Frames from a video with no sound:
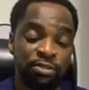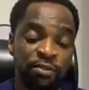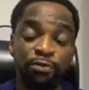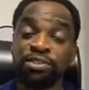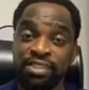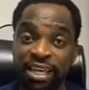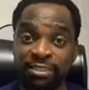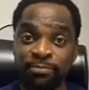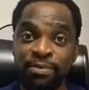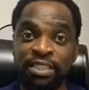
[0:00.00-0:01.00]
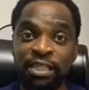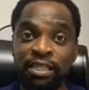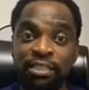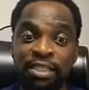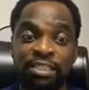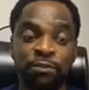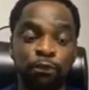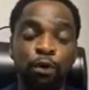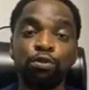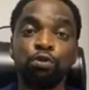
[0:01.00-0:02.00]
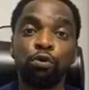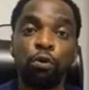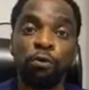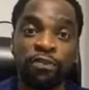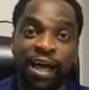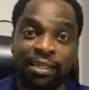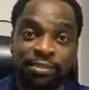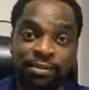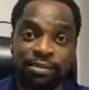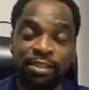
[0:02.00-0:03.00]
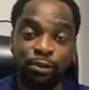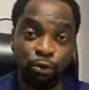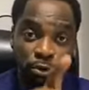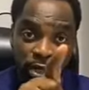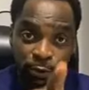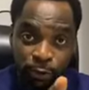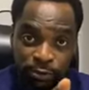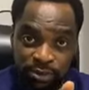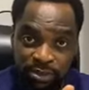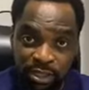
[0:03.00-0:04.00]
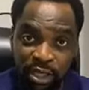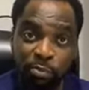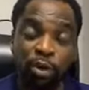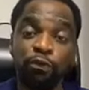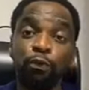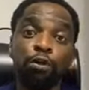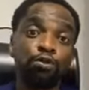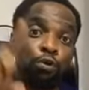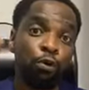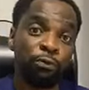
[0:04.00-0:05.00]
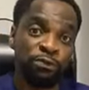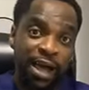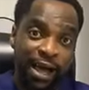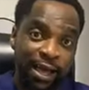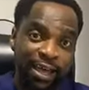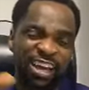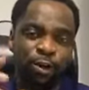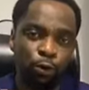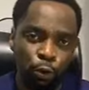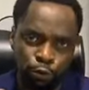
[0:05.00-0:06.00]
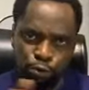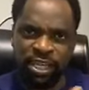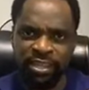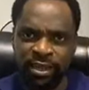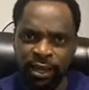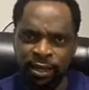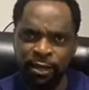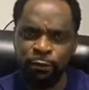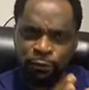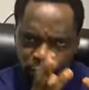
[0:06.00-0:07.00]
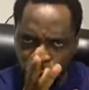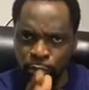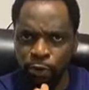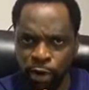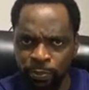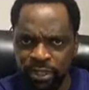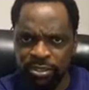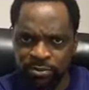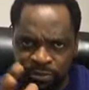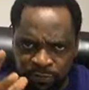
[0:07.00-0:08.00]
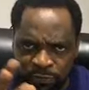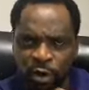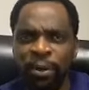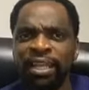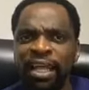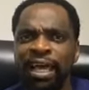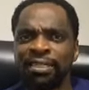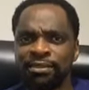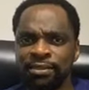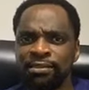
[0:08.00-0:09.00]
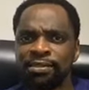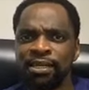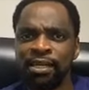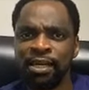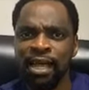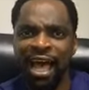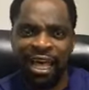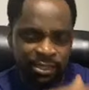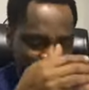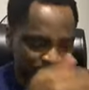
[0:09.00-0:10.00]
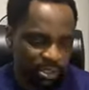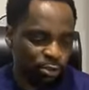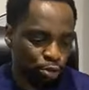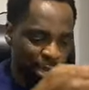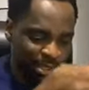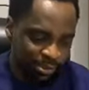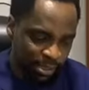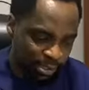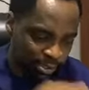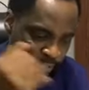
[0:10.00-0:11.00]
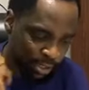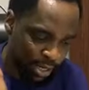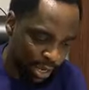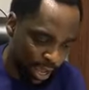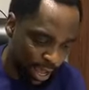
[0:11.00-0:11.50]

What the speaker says: is often said that if you want to go fast, go alone. But if you want to go far, go together. Form cooperatives, form alliances, and seek to access